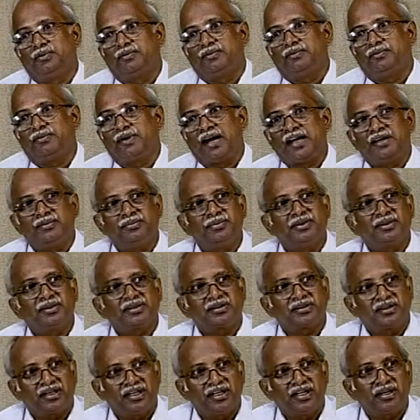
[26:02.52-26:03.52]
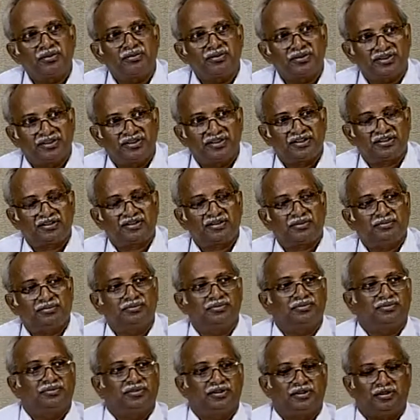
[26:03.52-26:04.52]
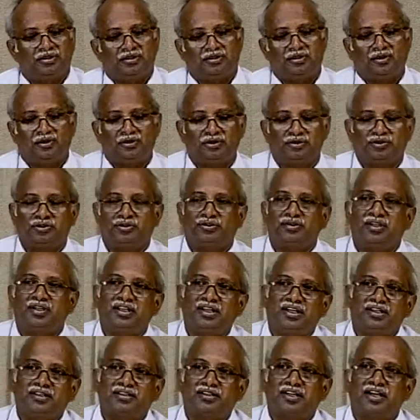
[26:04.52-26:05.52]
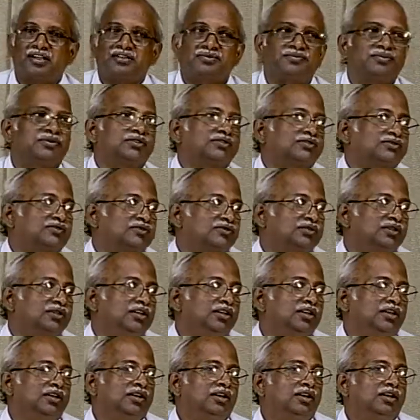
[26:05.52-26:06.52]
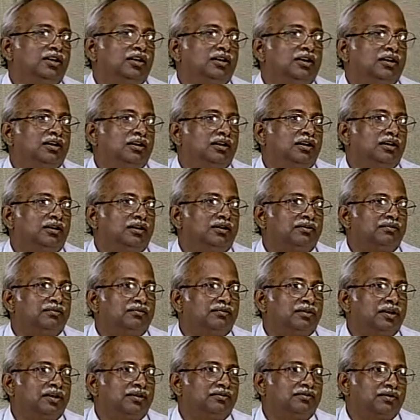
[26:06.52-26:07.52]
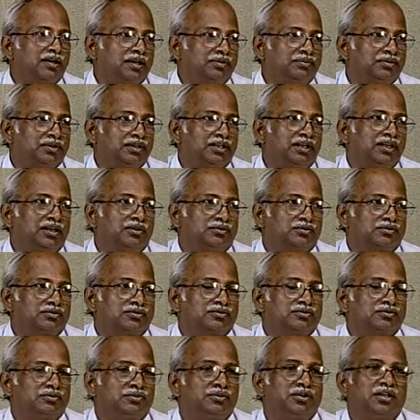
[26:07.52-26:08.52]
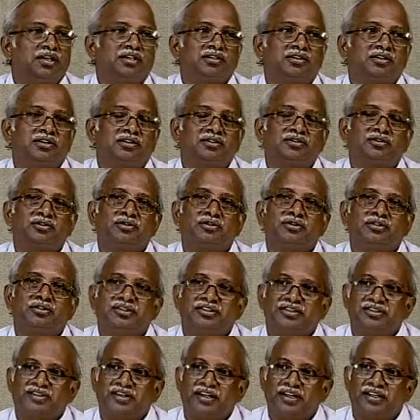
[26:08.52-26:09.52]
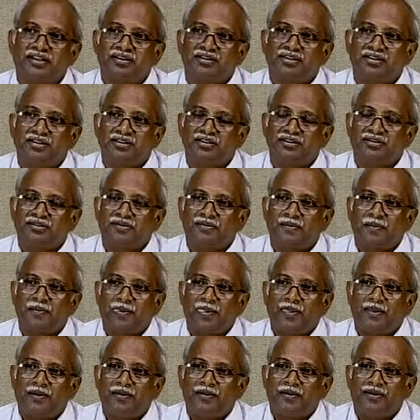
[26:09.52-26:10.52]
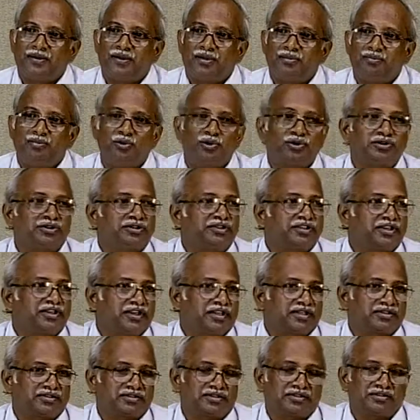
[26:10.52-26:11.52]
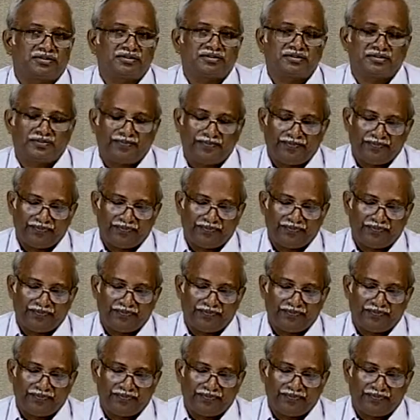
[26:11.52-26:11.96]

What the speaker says: fiber layout system, the longitudinal and transverse fiber layouts, we can control the strength in both directions.